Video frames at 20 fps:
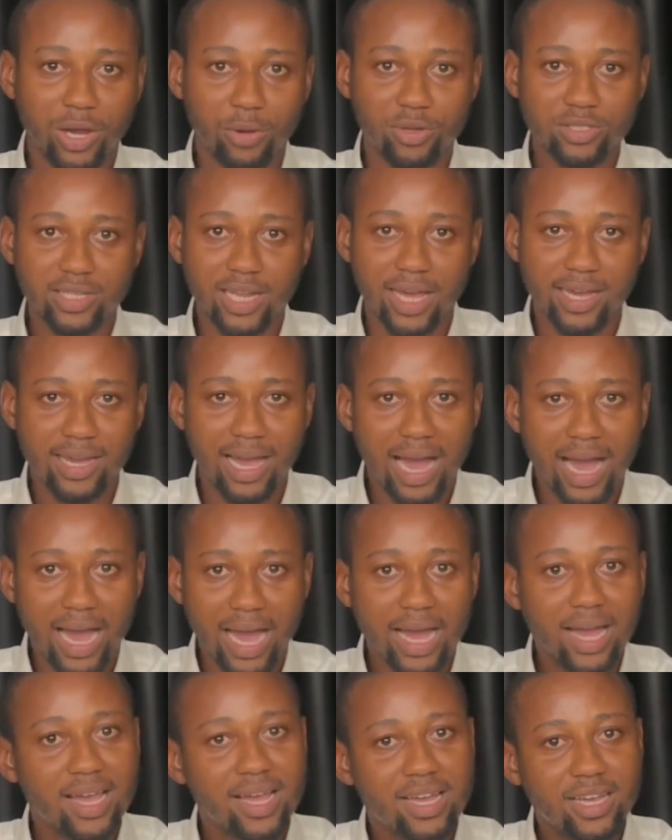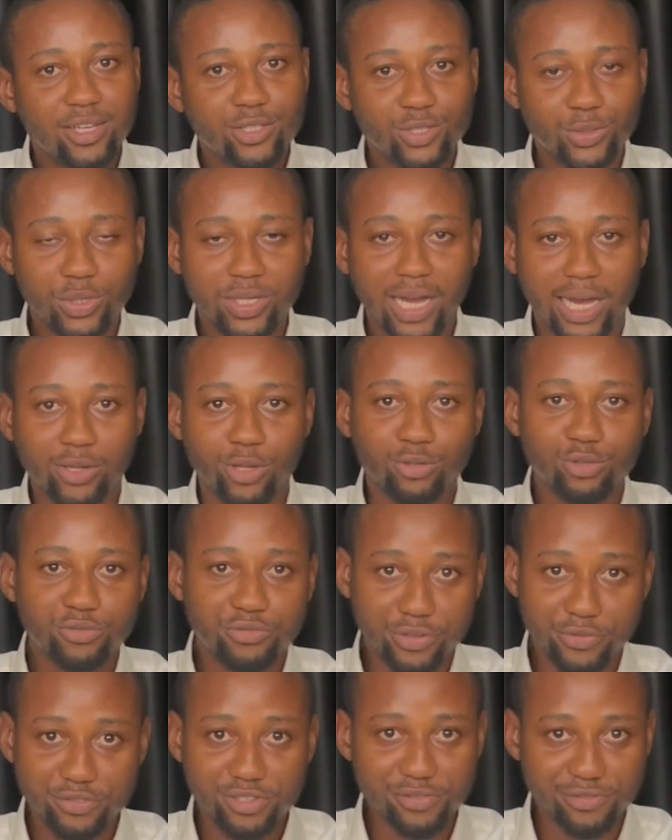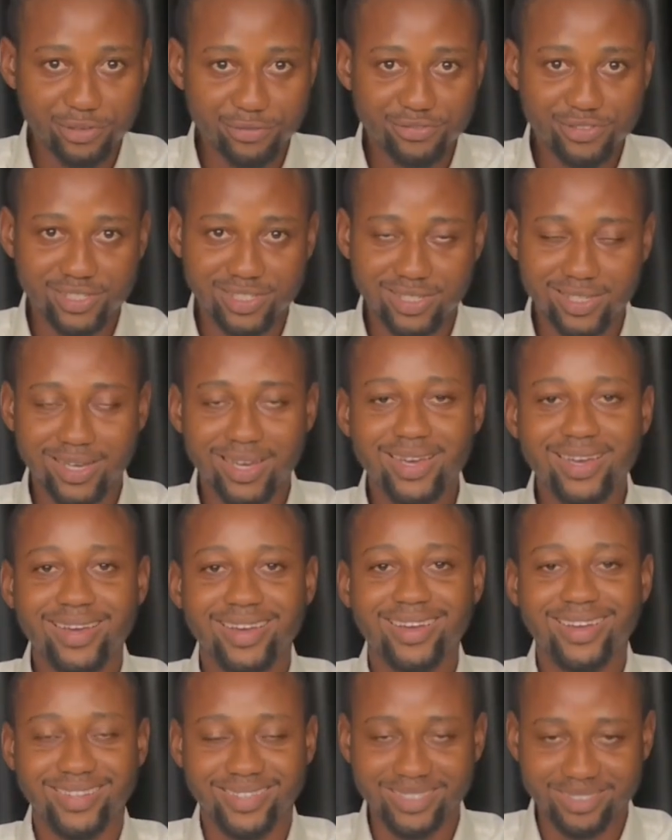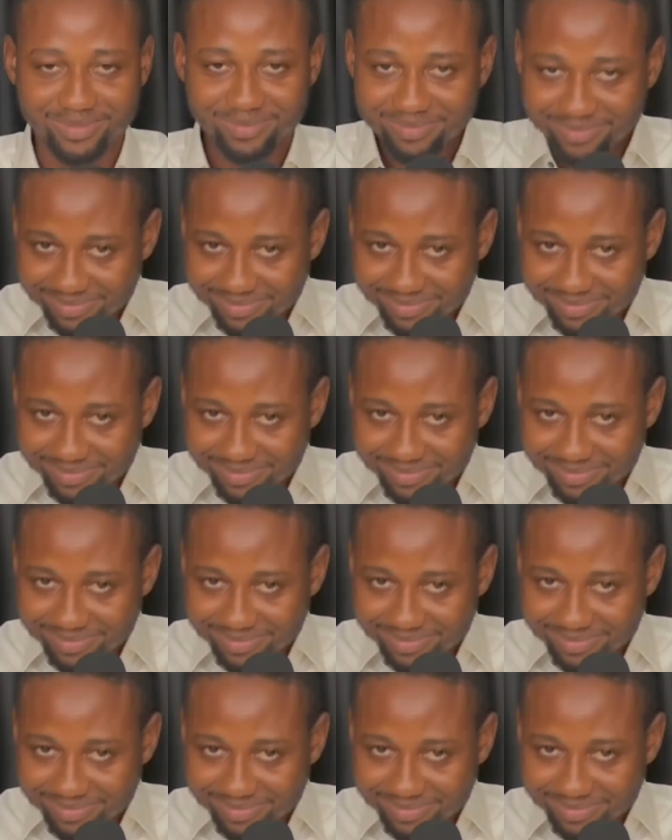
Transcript: I was like, so you cannot do 50-50.